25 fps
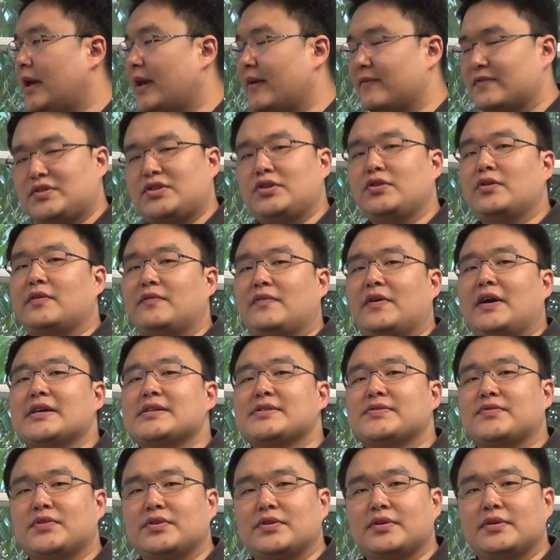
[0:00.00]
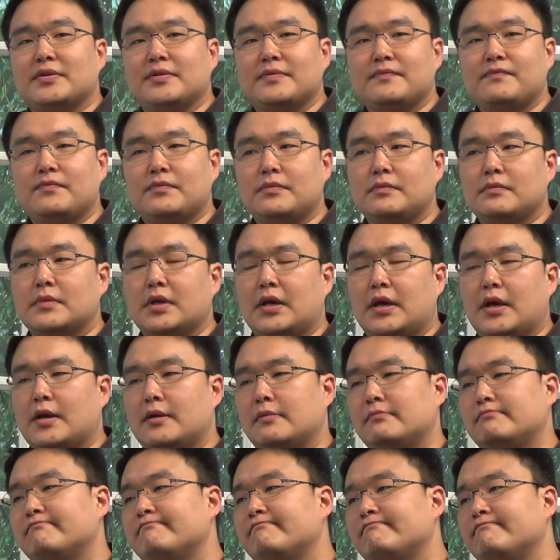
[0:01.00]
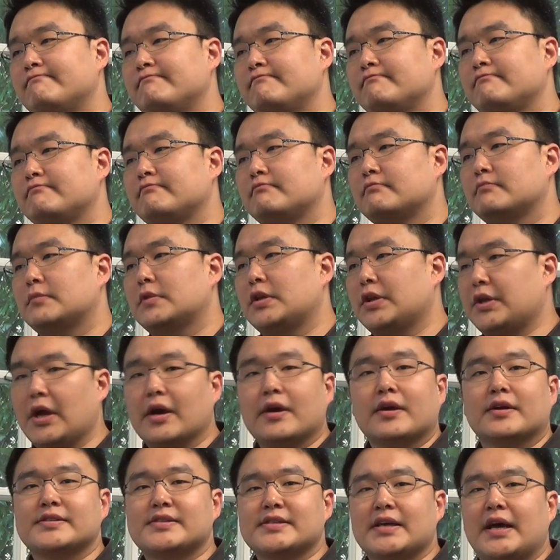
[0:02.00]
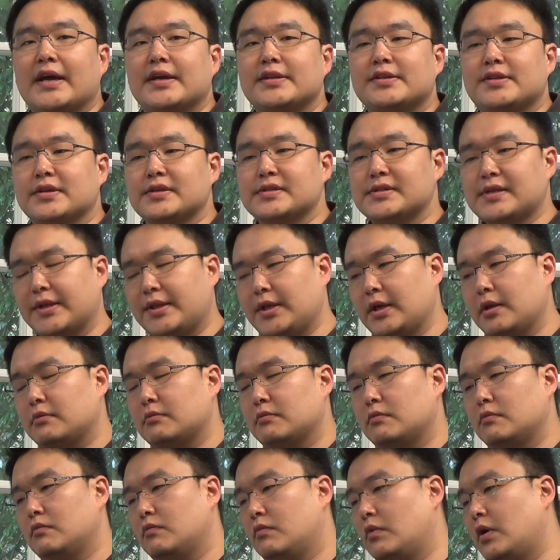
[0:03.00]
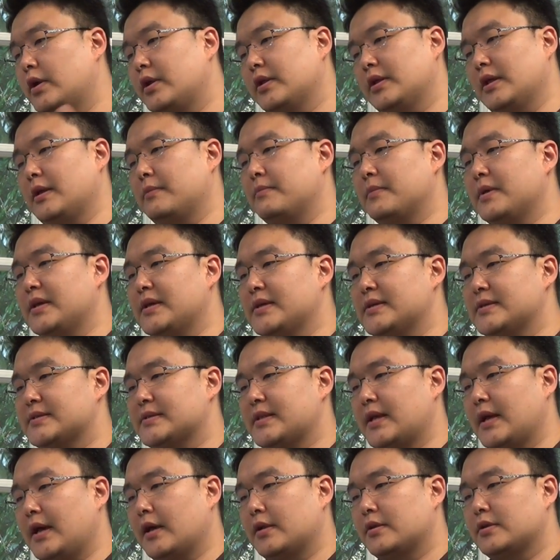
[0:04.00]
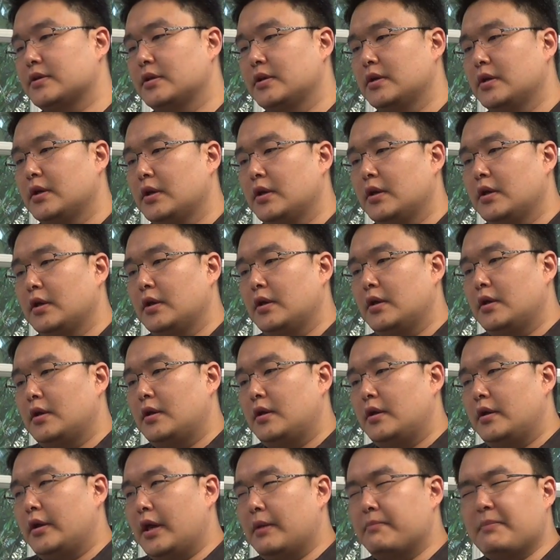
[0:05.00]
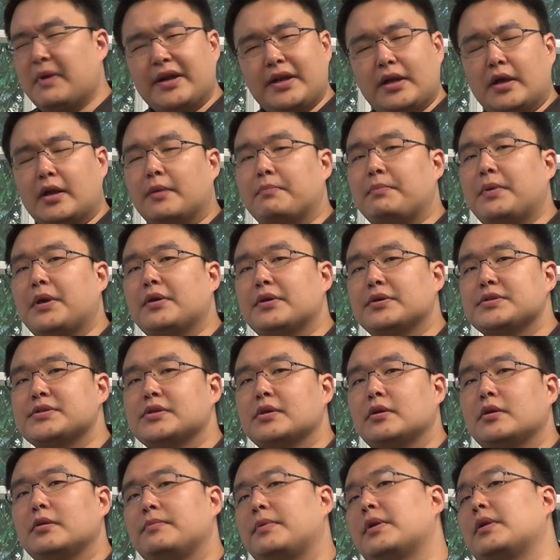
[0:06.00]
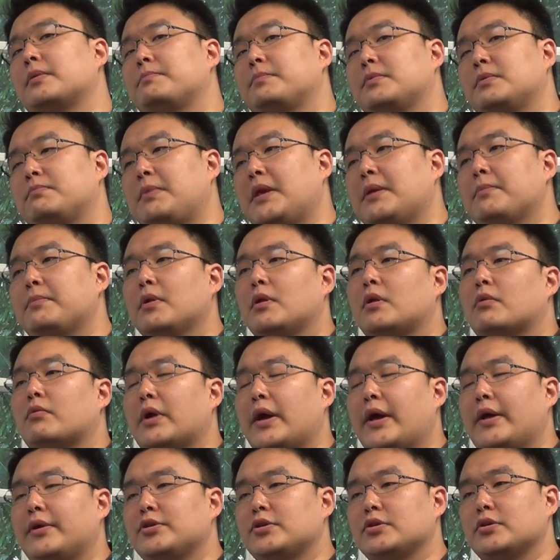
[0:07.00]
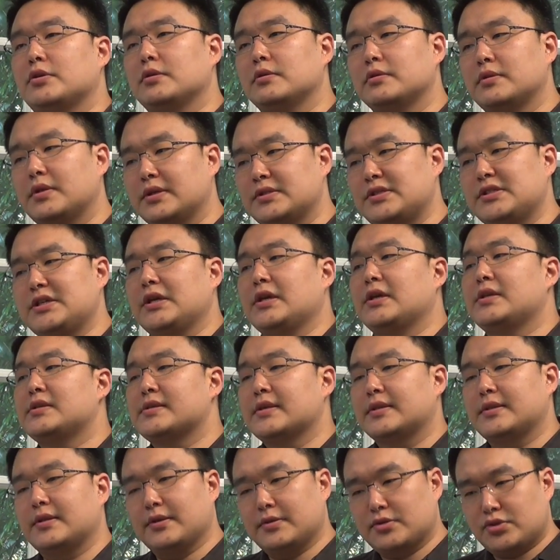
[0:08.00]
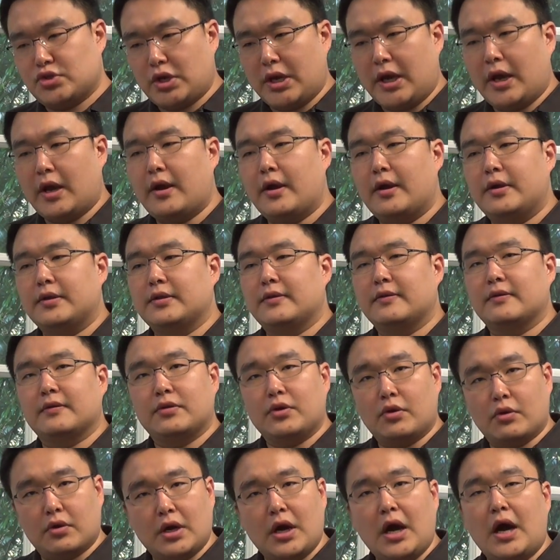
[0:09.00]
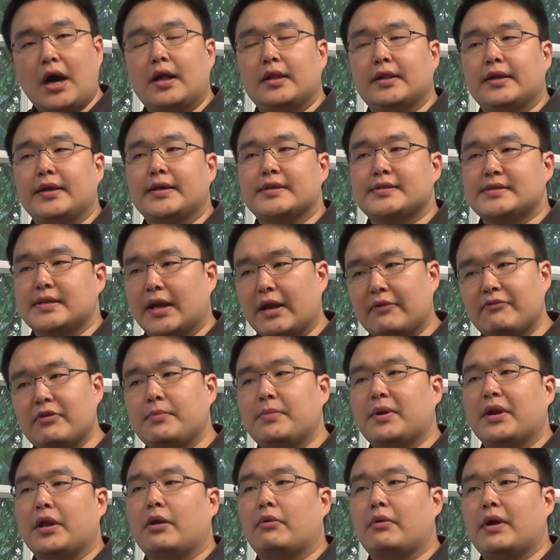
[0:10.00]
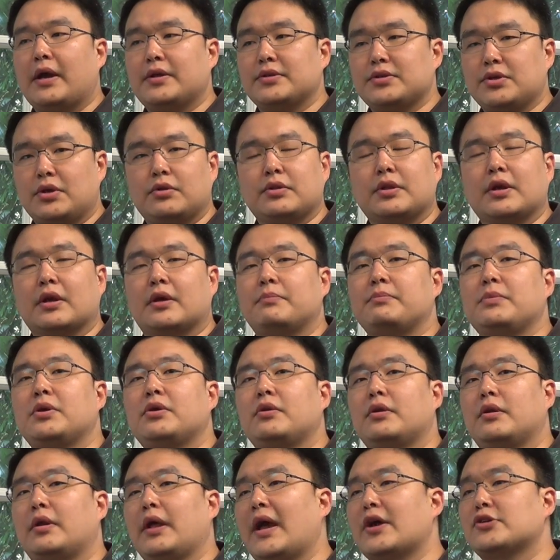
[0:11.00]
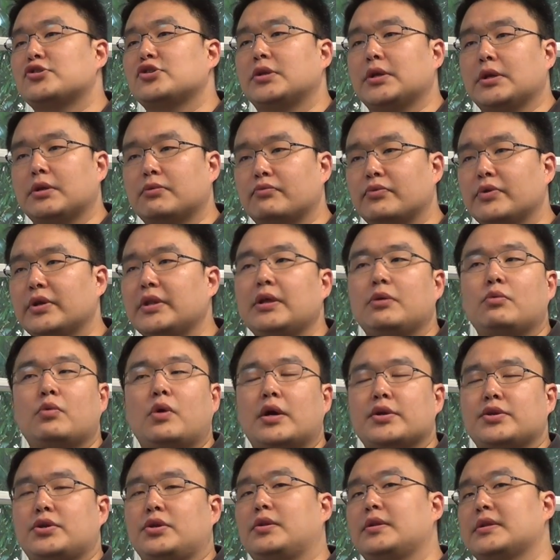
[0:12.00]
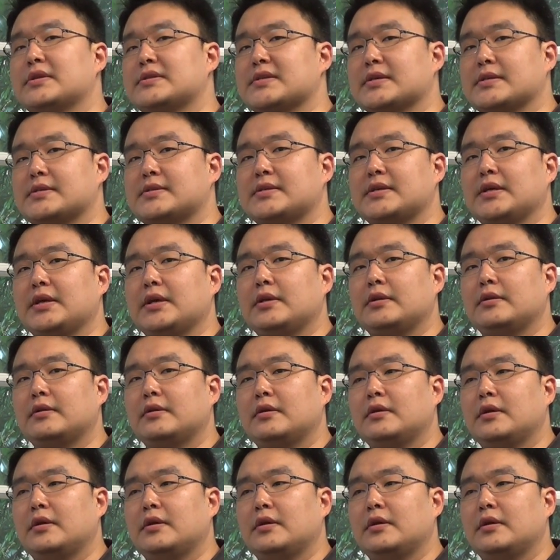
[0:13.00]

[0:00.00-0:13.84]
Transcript: I have two advice for the younger scientists. I think one of them is that it might not appear so, but people around you, the deans and the chair and your colleagues and everybody around you in the community actually really want you to succeed.